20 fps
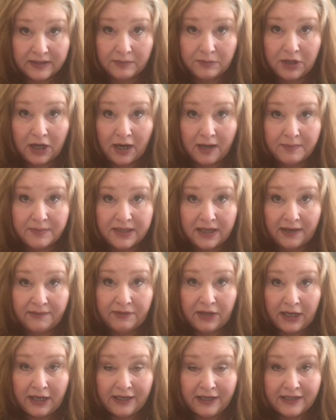Sometimes
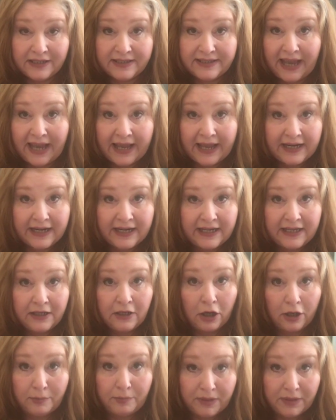I've sat
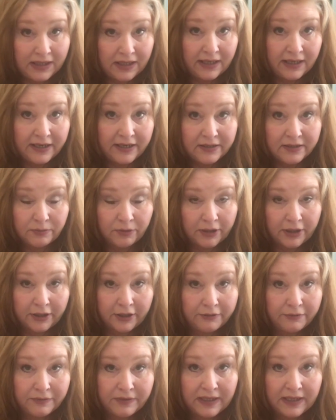in on meetings where